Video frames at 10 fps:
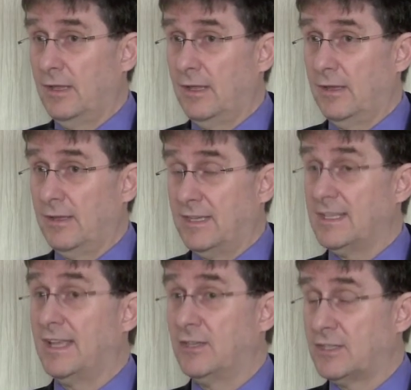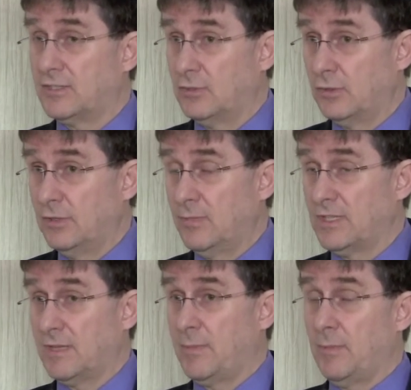is understood,
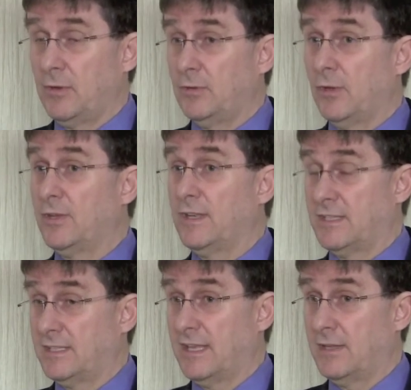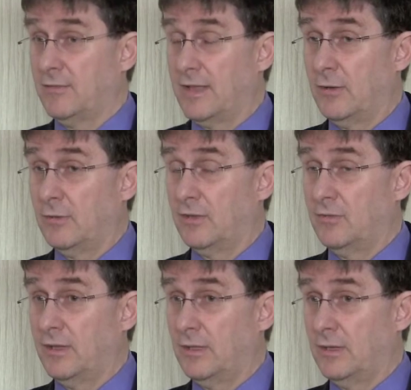because there are people who don't understand the value of this
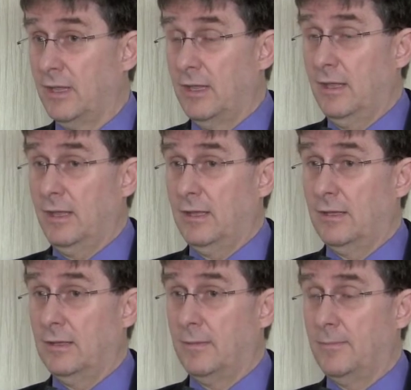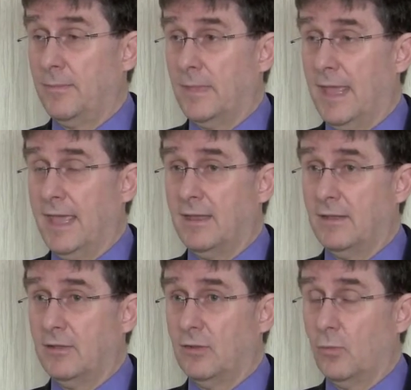field,
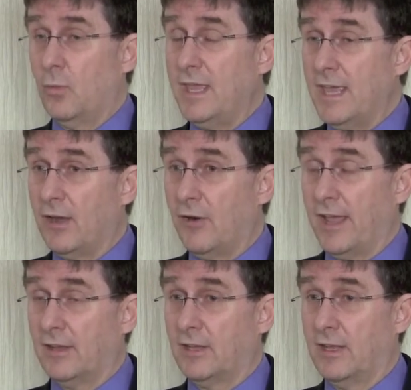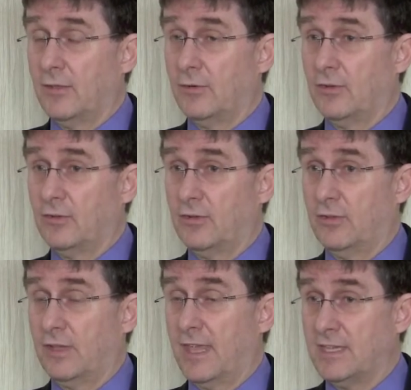and that we get our act together as
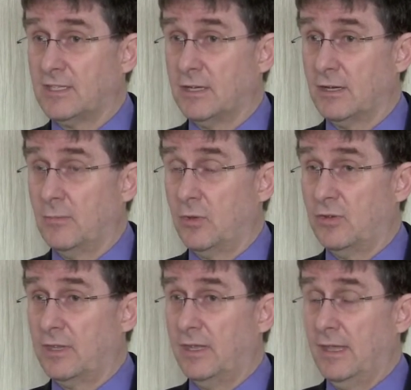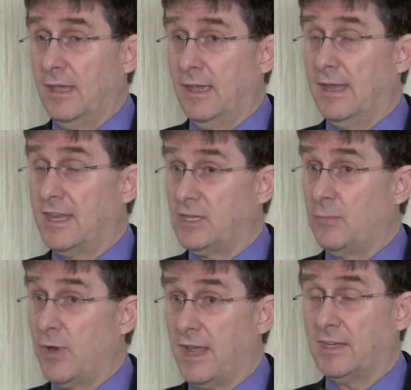the Kstar community and actually
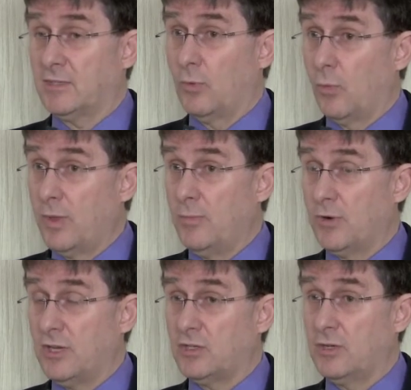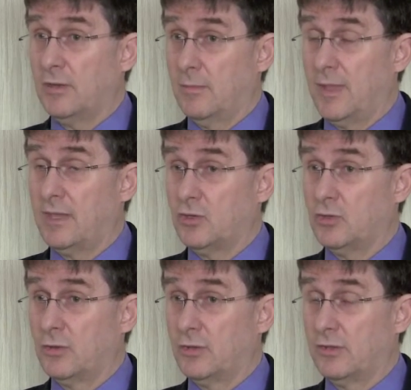practice what we preach, making
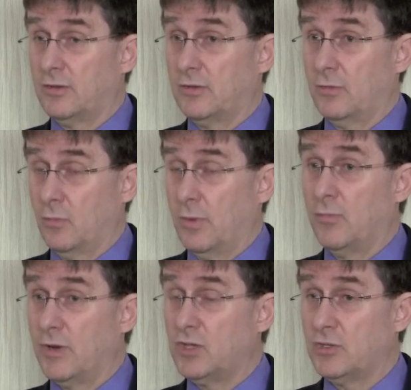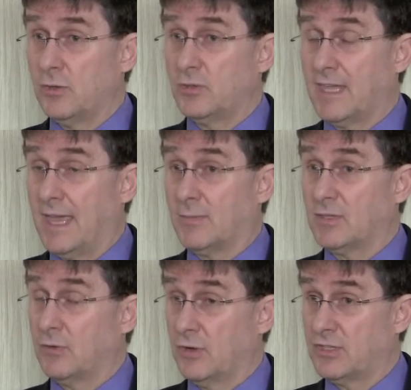sure that we bridge those gaps
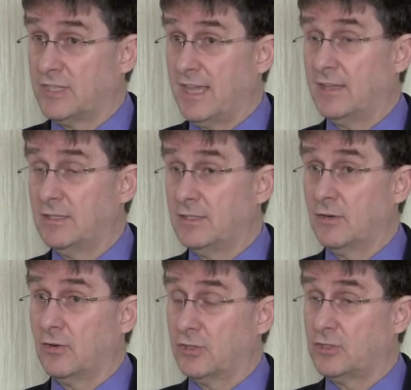across sectors, across